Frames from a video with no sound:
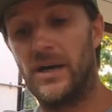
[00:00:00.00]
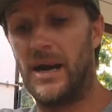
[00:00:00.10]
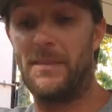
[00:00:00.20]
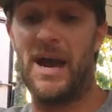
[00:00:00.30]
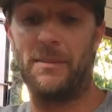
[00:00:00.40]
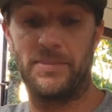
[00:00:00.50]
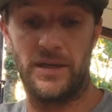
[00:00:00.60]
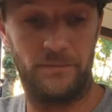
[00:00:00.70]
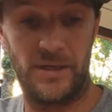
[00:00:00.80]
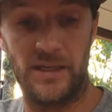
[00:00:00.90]
I'm
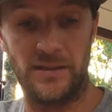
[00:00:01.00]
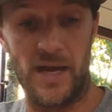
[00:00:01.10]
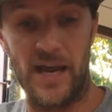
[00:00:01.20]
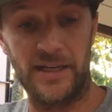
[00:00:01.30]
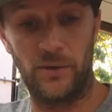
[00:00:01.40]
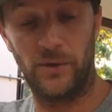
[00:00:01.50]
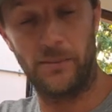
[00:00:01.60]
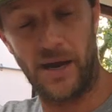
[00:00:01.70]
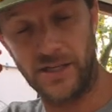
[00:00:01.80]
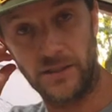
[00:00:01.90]
happy, because I can only
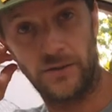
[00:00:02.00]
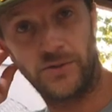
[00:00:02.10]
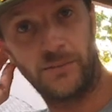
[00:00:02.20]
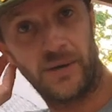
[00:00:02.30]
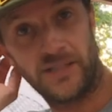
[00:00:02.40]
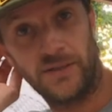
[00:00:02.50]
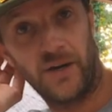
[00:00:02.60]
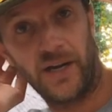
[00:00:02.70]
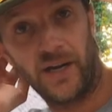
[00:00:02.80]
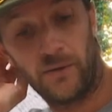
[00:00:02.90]
imagine losing Macey
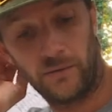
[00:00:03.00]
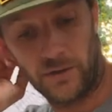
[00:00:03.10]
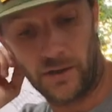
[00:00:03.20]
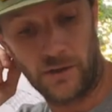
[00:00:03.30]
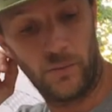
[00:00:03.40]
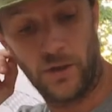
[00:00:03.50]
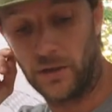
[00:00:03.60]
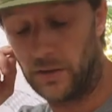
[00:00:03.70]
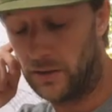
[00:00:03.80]
right now, knock on wood.